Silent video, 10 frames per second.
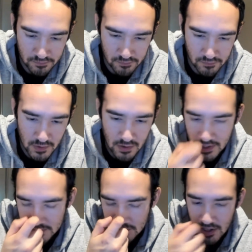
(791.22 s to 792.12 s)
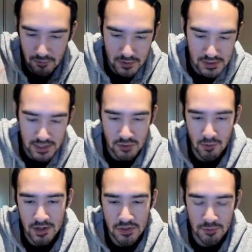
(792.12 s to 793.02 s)
Alright, so I would say
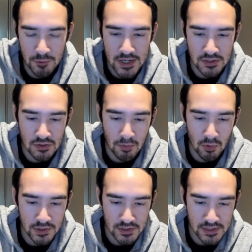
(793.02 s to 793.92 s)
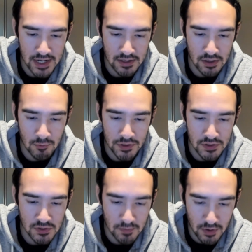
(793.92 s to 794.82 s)
23 is the board to stand on with
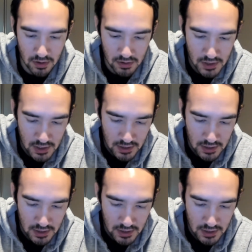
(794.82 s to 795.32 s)
this ball.